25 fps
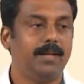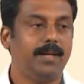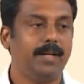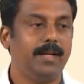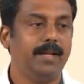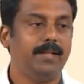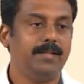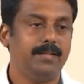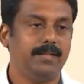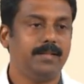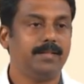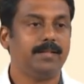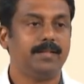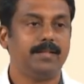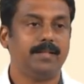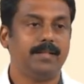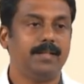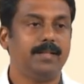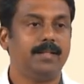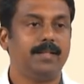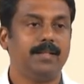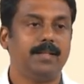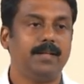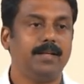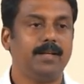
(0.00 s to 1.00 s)
right
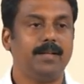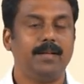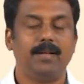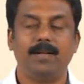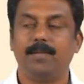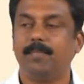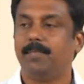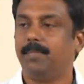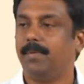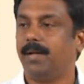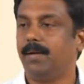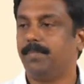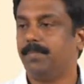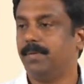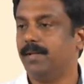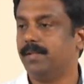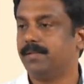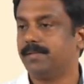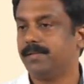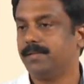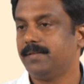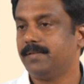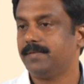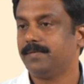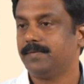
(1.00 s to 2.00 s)
per
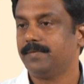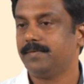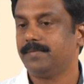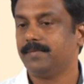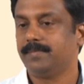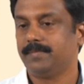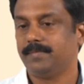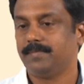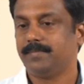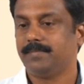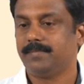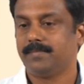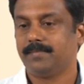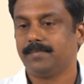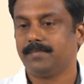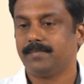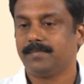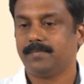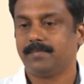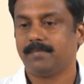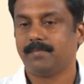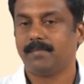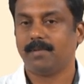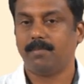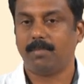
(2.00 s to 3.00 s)
pulse
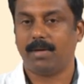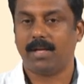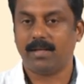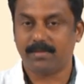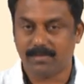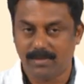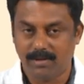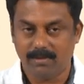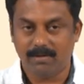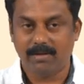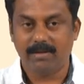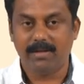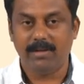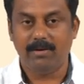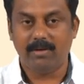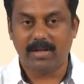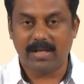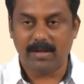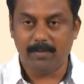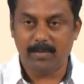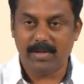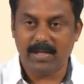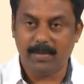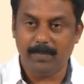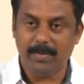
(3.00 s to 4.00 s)
because here you
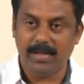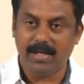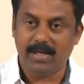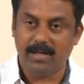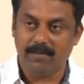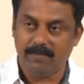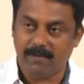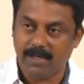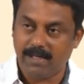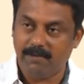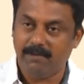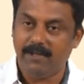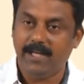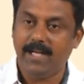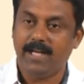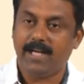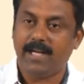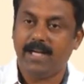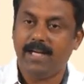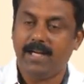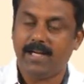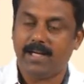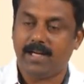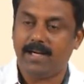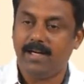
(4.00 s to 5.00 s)
keep keeping it for a very
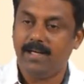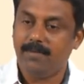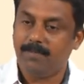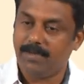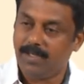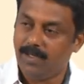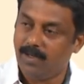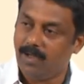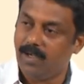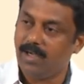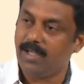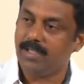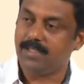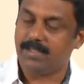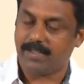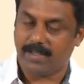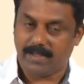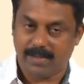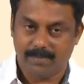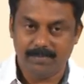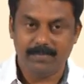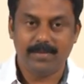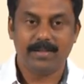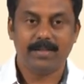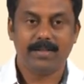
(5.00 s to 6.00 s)
high current for longer
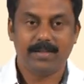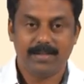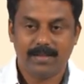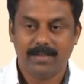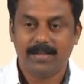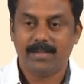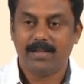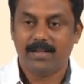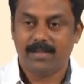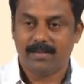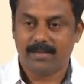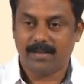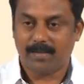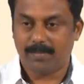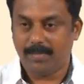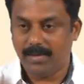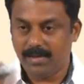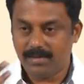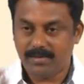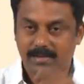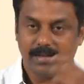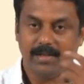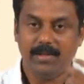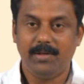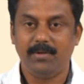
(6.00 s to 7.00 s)
time that
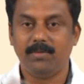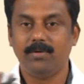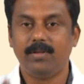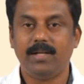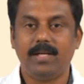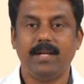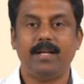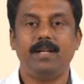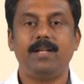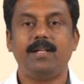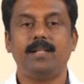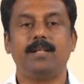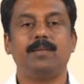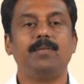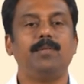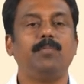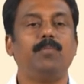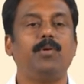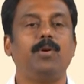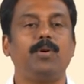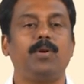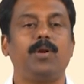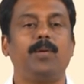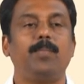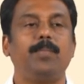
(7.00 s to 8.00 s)
means that you get
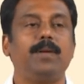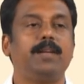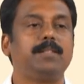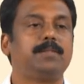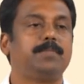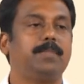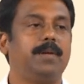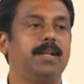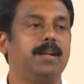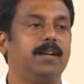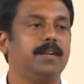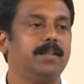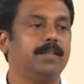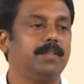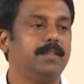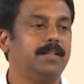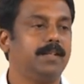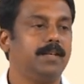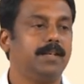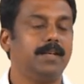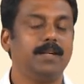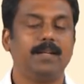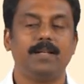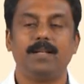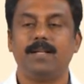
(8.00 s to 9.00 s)
more droplets per
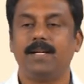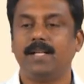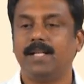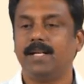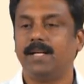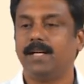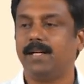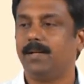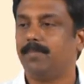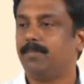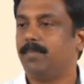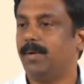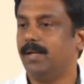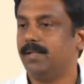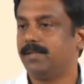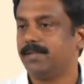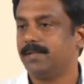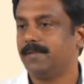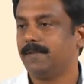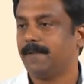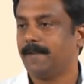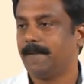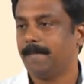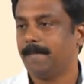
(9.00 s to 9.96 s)
pulse.